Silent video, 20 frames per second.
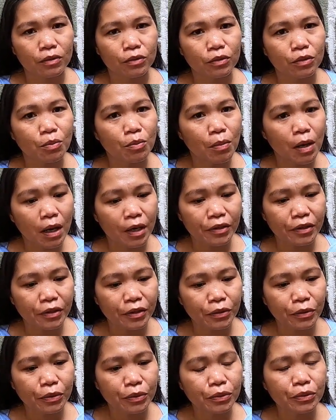No
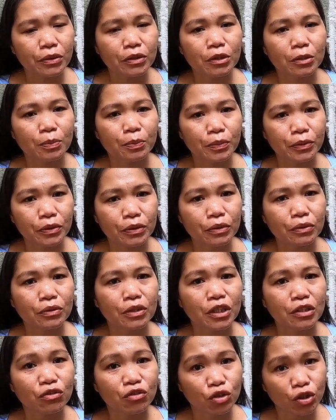matter who's the
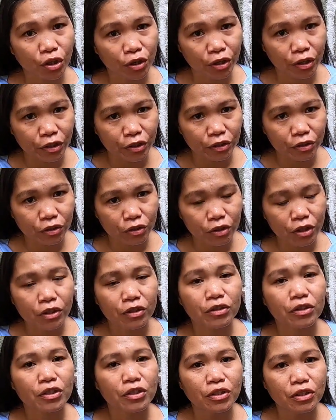person in charge,
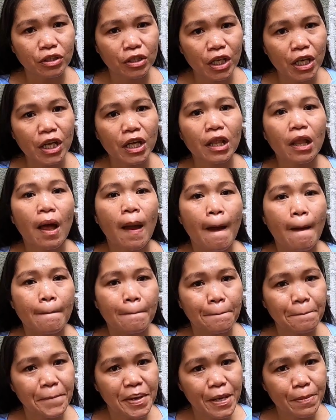this tell
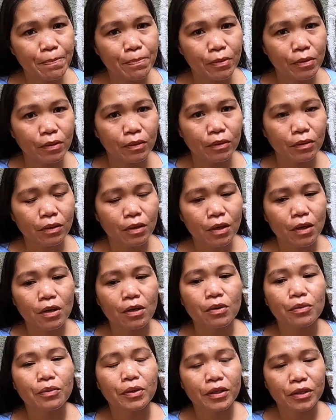people
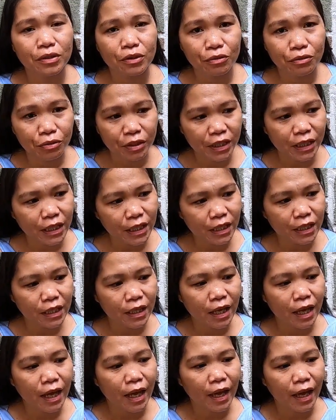was
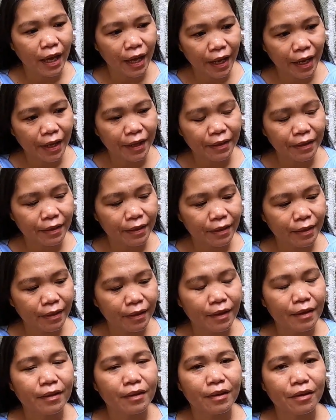greedy and
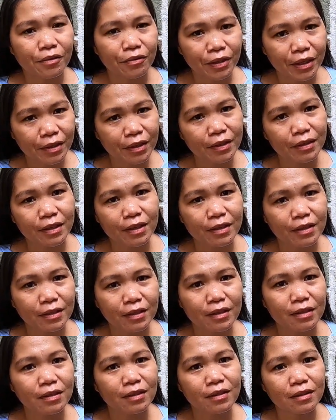the
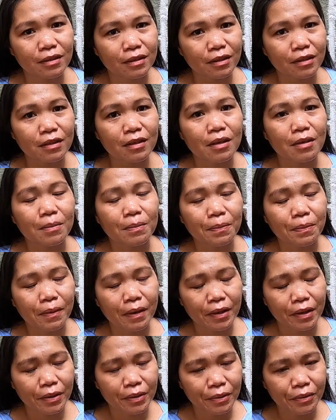greediness is their
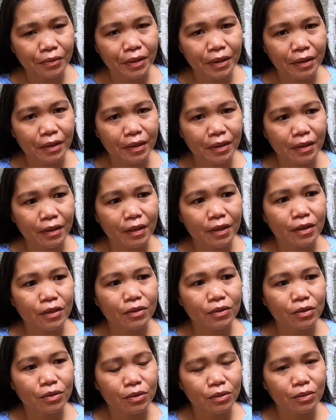priority
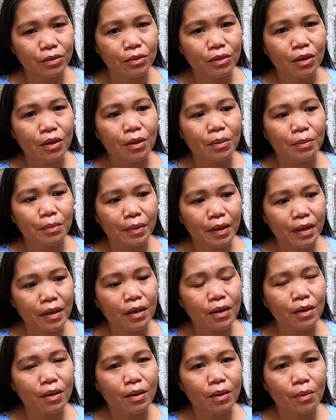to
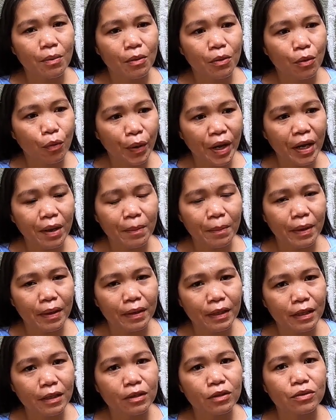make quick
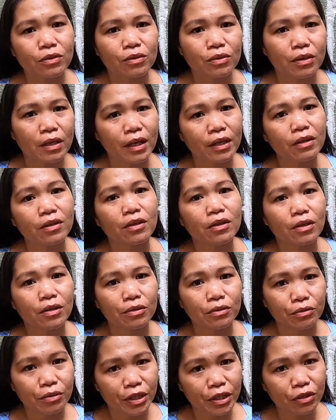money to get
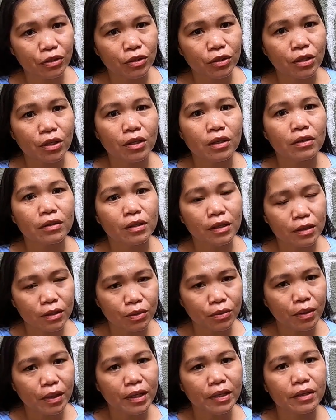rich.
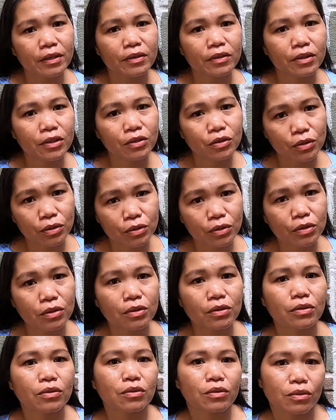That's why they
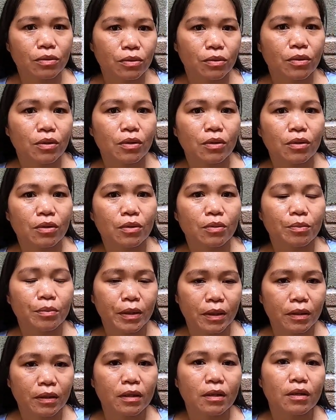choose to
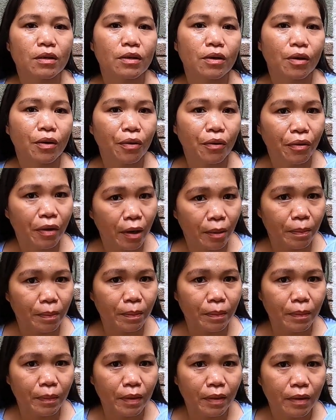be
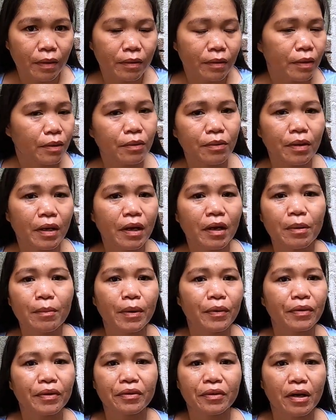corrupt. They don't care
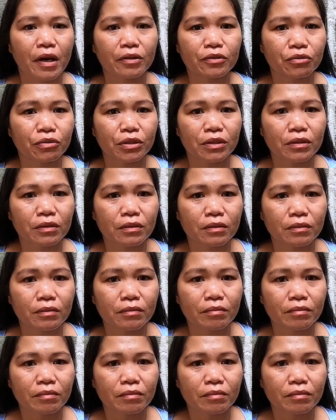about their country.